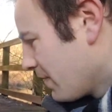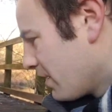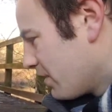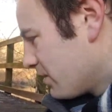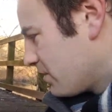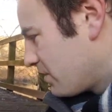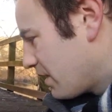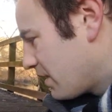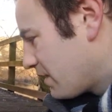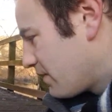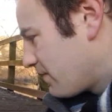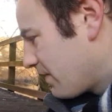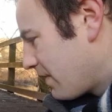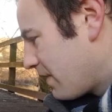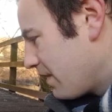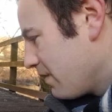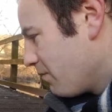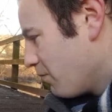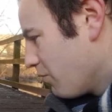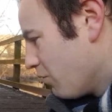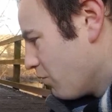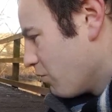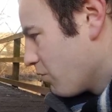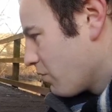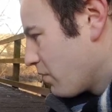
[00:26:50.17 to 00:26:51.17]
Chess Valley
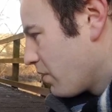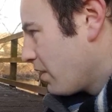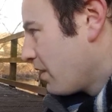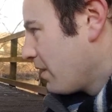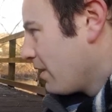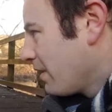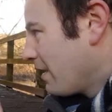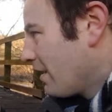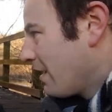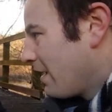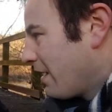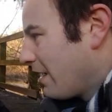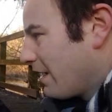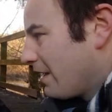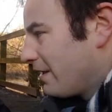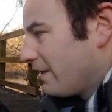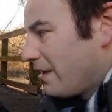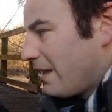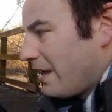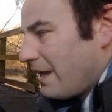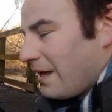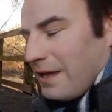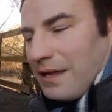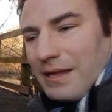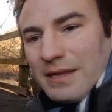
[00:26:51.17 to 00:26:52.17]
Walk, and
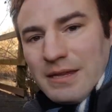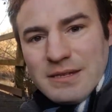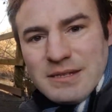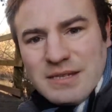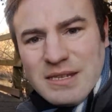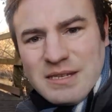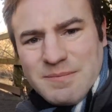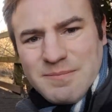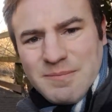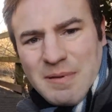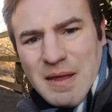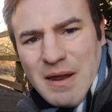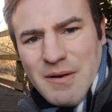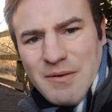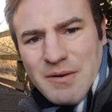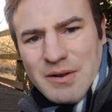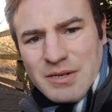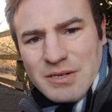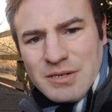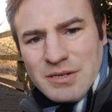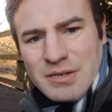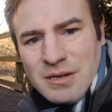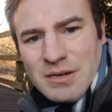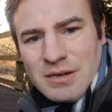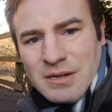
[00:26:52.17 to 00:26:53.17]
there it says
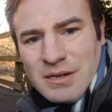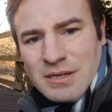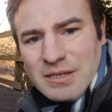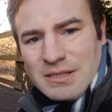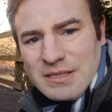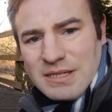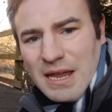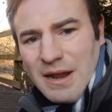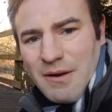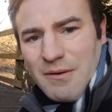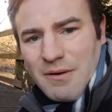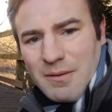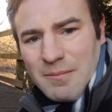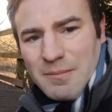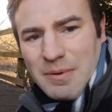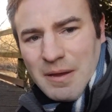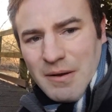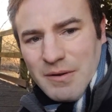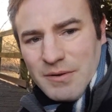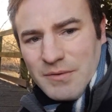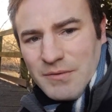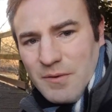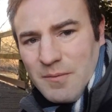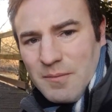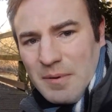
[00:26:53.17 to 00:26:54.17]
Parish, Sarrett
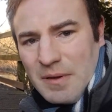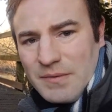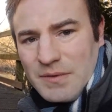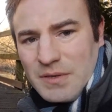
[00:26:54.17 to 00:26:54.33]
Parish Footpath.